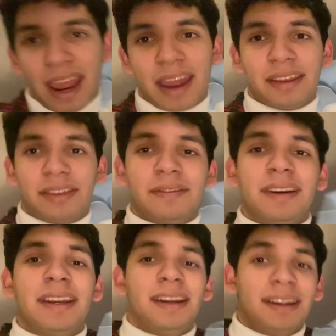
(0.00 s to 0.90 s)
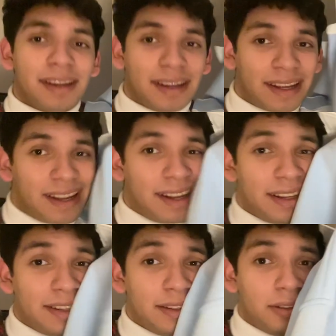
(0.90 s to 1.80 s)
And three, it
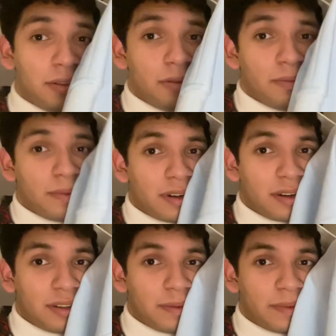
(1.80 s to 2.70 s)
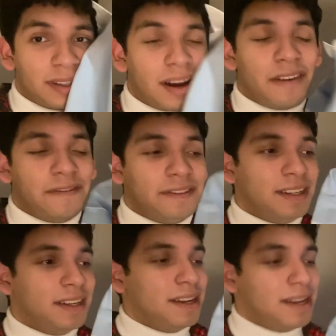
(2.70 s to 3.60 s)
is super, super
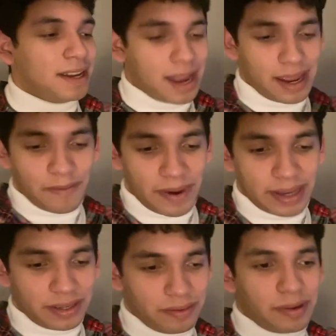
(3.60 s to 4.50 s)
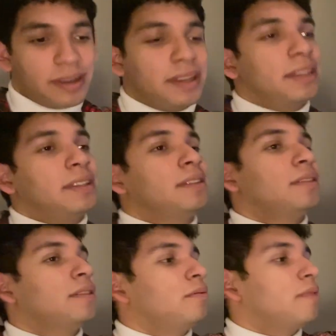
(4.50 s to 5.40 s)
soft. I can't wait to wear this
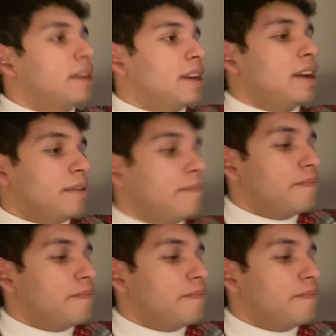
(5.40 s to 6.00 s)
one day.